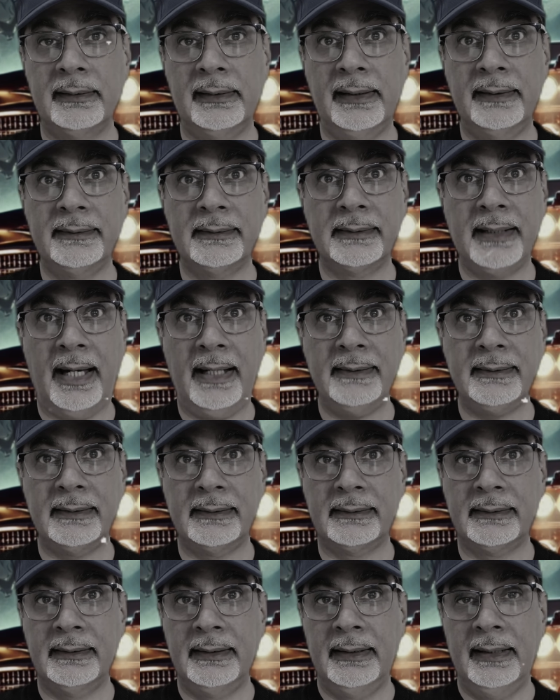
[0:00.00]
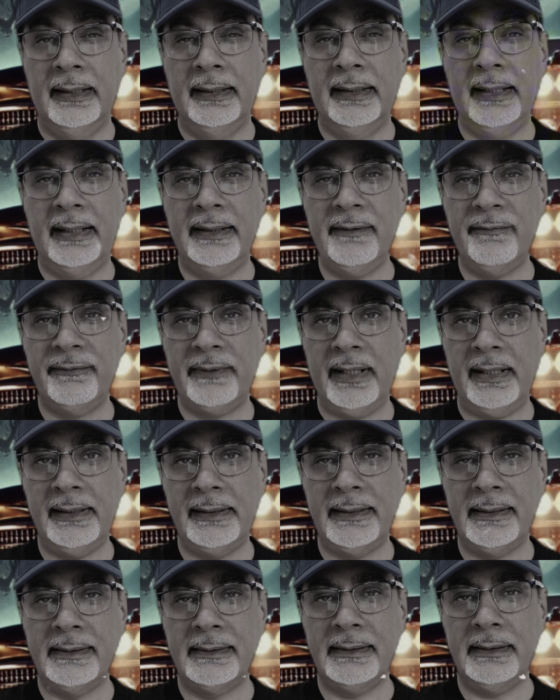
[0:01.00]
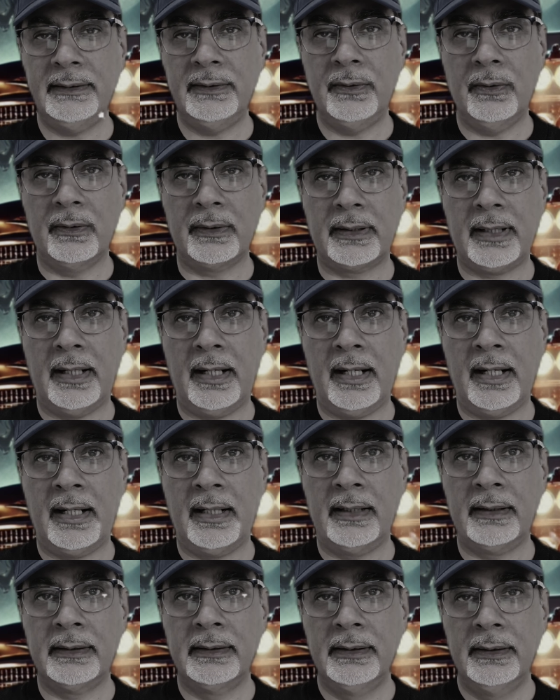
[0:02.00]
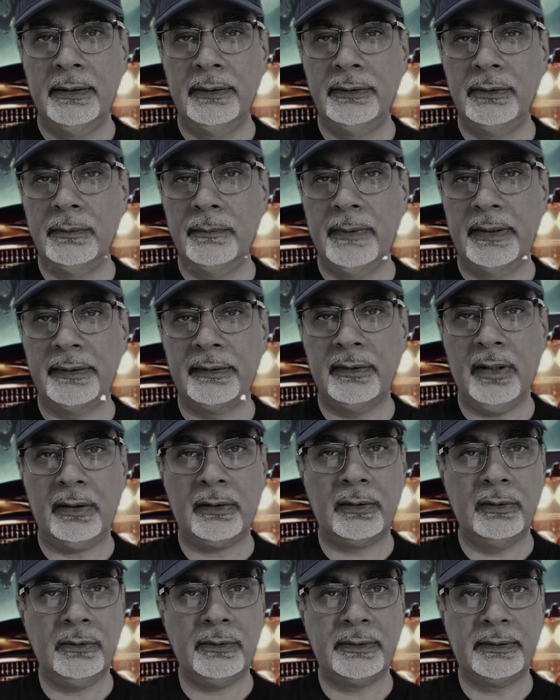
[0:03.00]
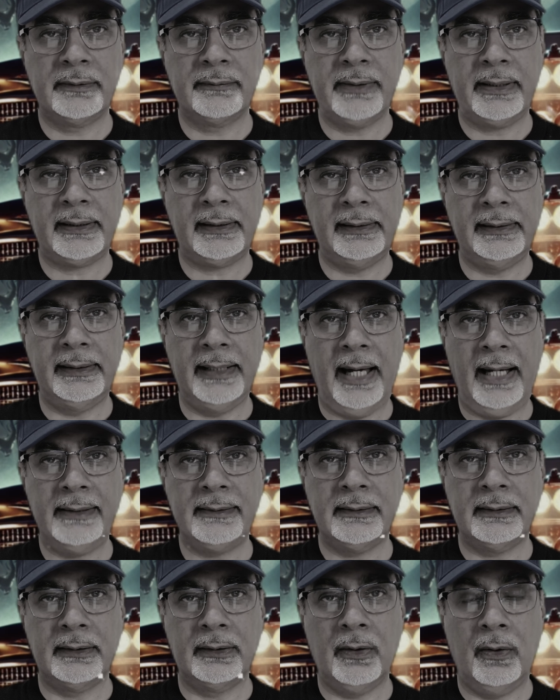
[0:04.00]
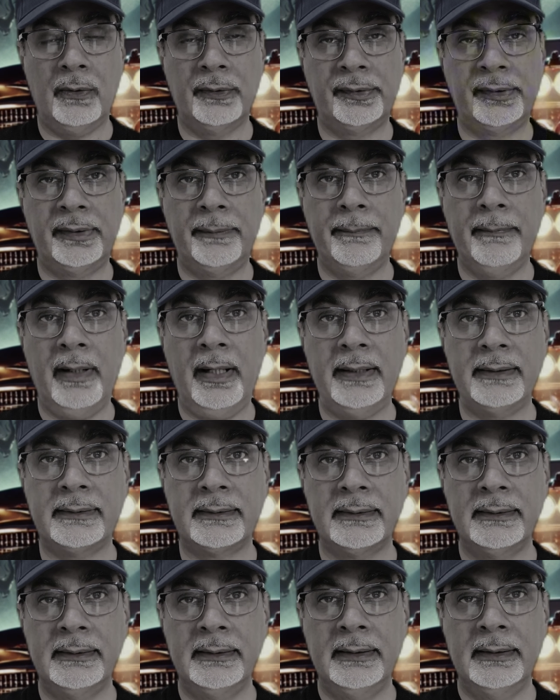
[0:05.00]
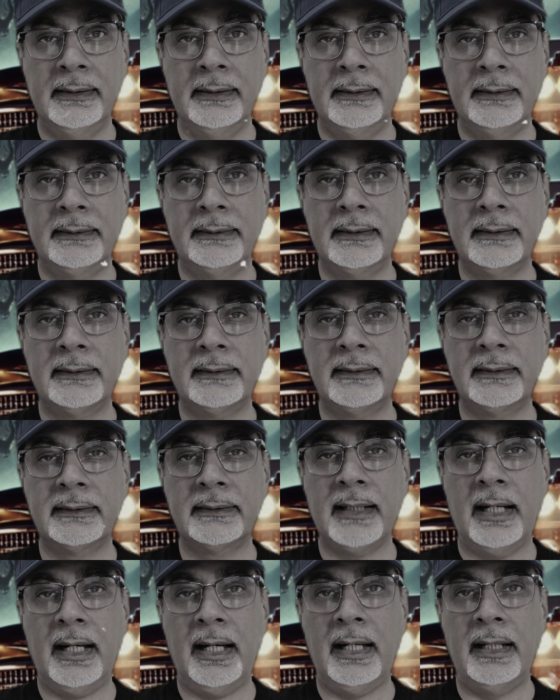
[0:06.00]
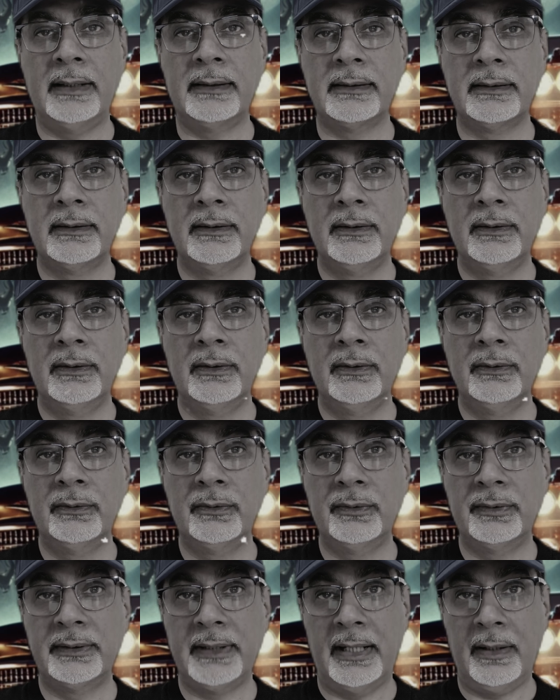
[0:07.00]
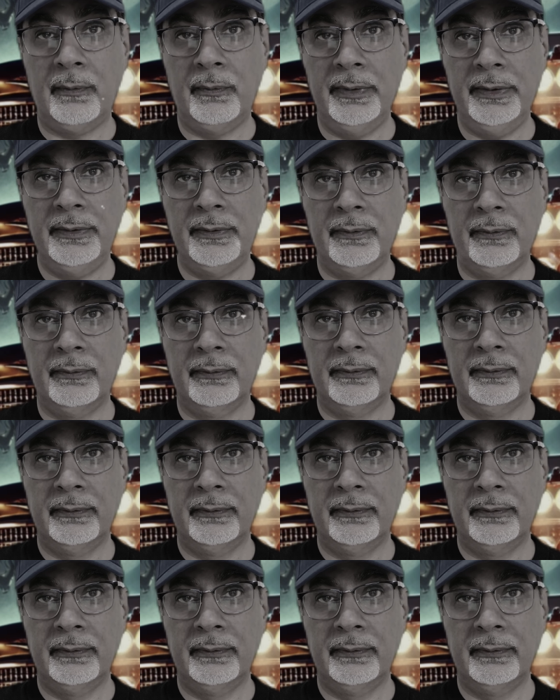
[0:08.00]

Legend has it that if Kelly is in your car, you must not look directly at her, or she might just decide to stay with you.